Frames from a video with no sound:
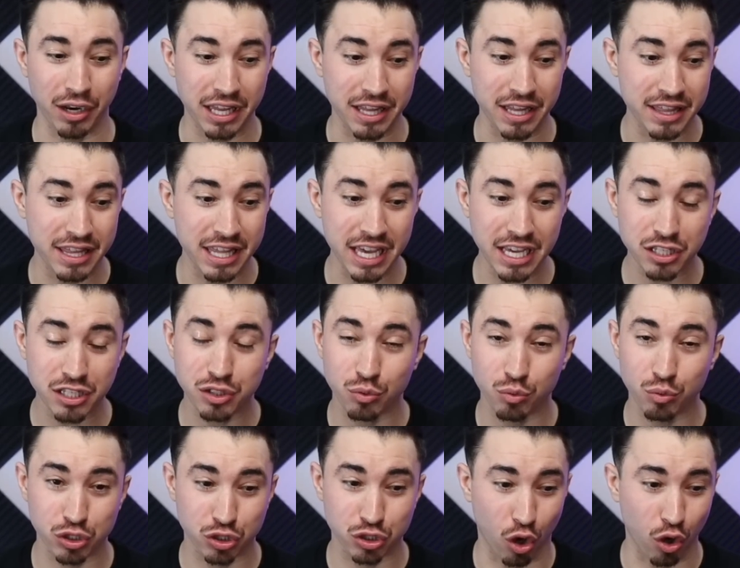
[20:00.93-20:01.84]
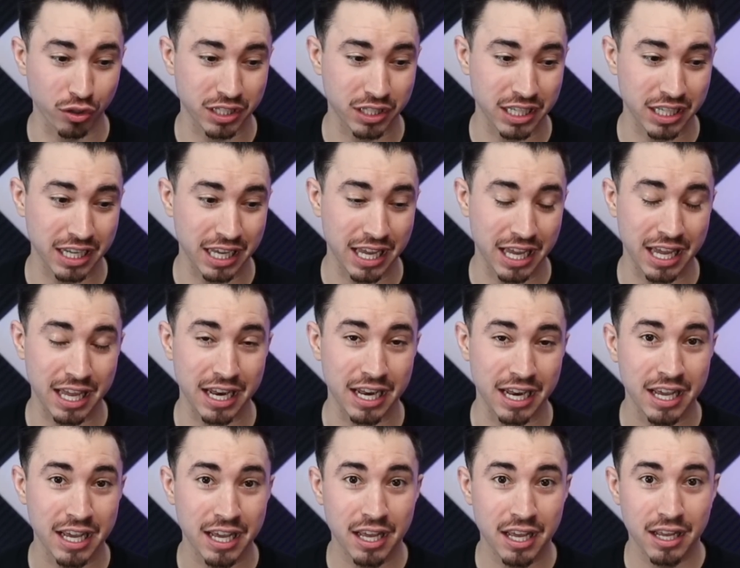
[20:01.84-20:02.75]
And this resulted in
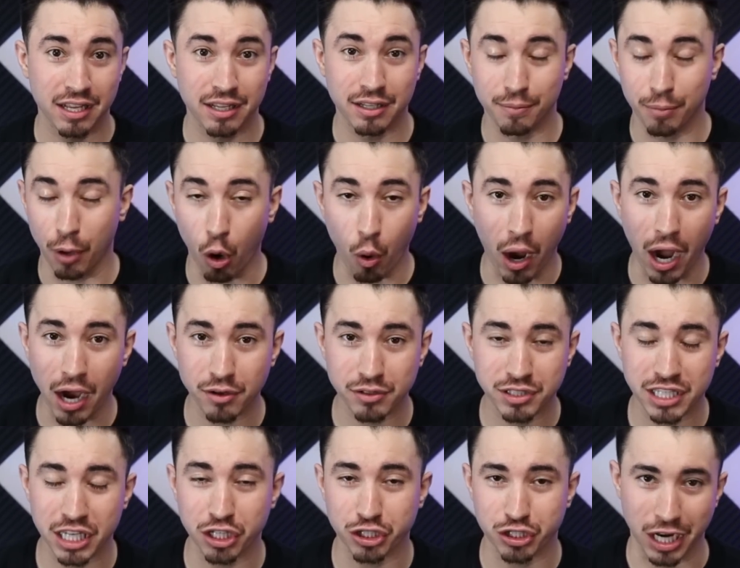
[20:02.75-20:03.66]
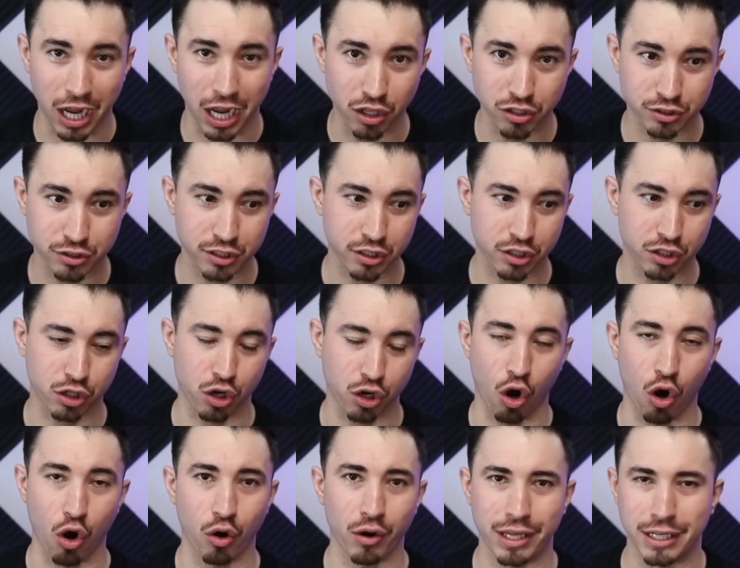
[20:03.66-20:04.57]
Ohio State challenging the call,